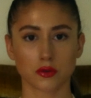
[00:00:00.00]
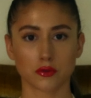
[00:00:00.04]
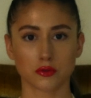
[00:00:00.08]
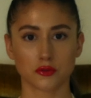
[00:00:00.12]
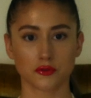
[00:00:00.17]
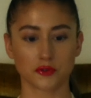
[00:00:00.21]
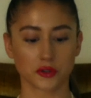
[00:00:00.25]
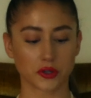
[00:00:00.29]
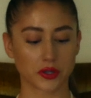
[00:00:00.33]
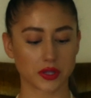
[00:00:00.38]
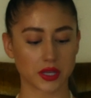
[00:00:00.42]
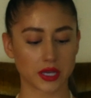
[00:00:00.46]
was
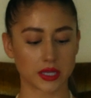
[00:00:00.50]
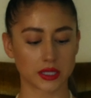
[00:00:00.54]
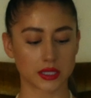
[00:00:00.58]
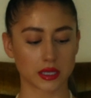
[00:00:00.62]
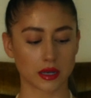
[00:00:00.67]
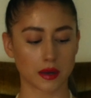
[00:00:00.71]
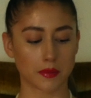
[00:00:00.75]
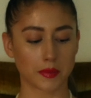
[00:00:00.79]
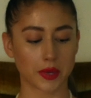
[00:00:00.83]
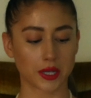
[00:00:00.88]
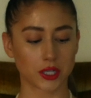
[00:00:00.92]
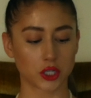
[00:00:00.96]
those four
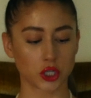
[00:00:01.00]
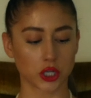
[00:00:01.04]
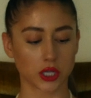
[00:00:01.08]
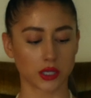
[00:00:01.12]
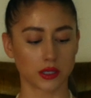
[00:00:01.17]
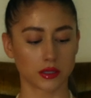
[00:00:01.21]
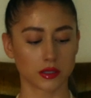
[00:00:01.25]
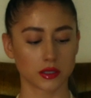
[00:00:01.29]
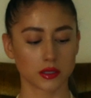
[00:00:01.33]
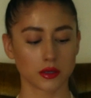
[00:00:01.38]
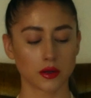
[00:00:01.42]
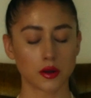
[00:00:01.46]
things that I
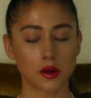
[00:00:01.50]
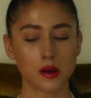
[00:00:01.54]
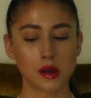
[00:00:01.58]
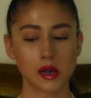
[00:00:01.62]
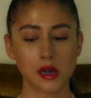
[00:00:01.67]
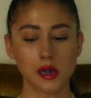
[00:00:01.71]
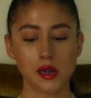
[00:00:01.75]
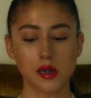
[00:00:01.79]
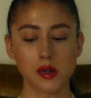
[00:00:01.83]
mentioned.